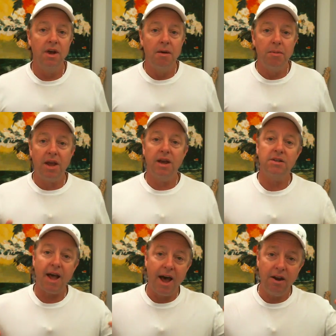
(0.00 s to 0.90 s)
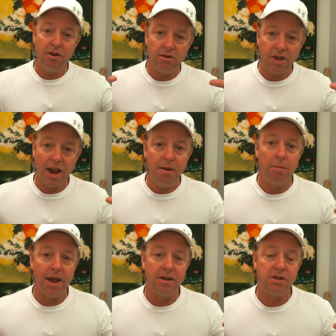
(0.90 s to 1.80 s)
Because out of your
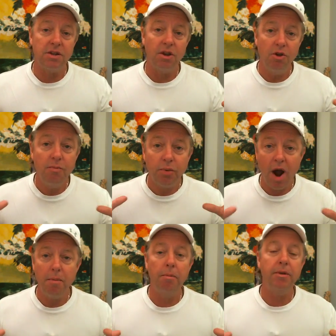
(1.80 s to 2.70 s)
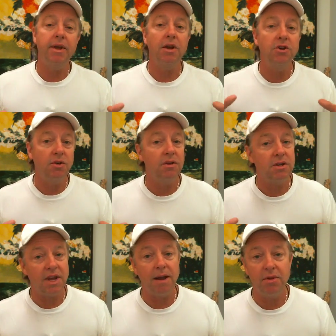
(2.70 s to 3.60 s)
database, you probably can do the
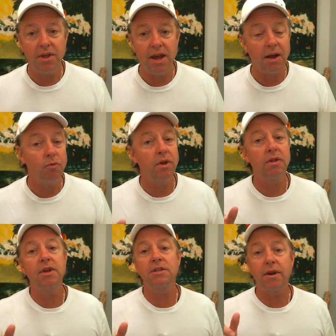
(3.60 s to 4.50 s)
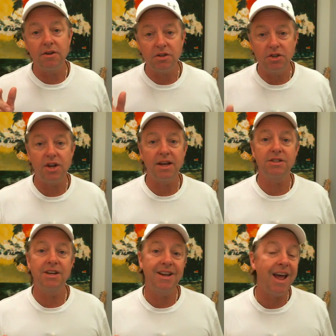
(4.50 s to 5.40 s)
same thing. And one of the things I'm going to suggest
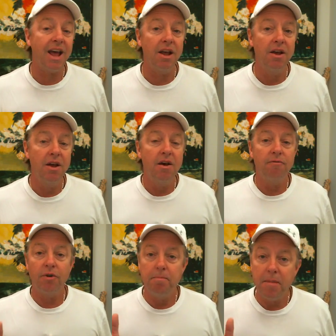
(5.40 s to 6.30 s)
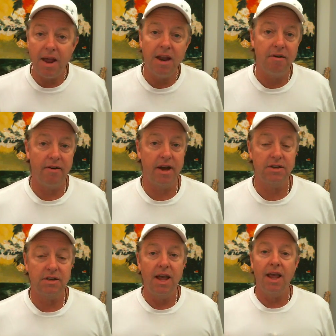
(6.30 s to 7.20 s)
today for many of
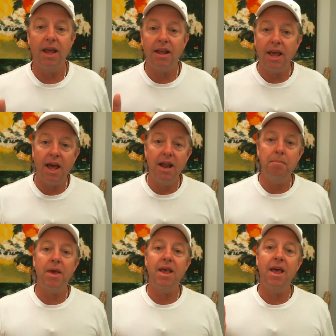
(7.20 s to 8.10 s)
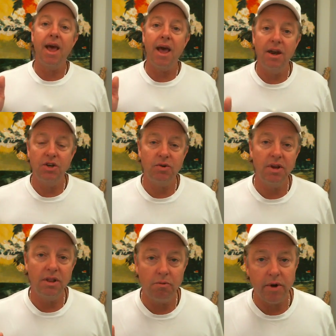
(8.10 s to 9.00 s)
us, it can be
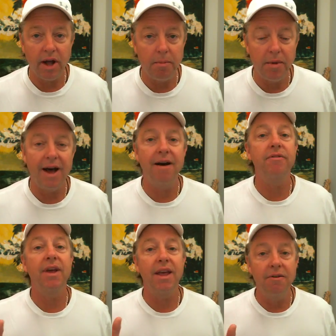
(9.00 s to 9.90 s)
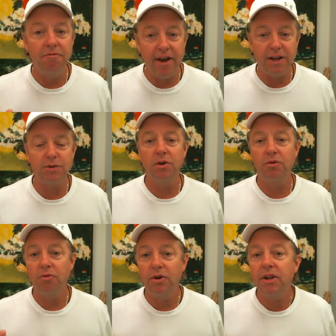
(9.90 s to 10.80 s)
entering the realm of investment
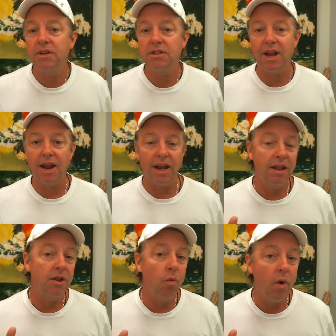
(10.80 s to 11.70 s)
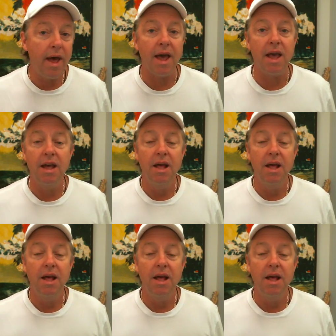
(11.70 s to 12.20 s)
real estate in the way